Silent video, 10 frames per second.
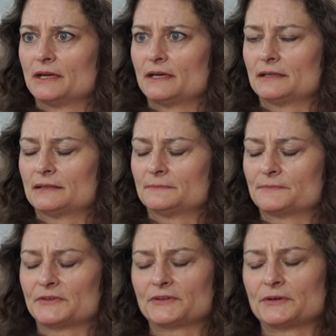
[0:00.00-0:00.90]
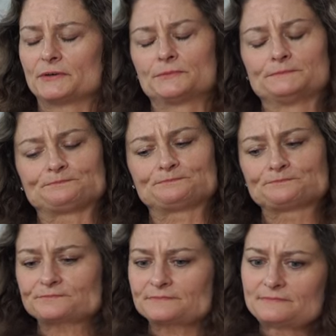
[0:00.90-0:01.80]
Um, so
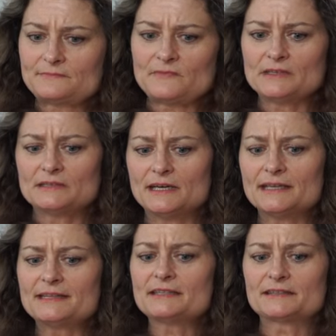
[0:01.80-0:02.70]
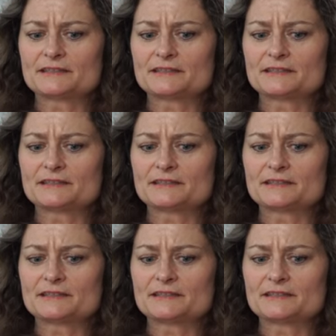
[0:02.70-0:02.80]
I think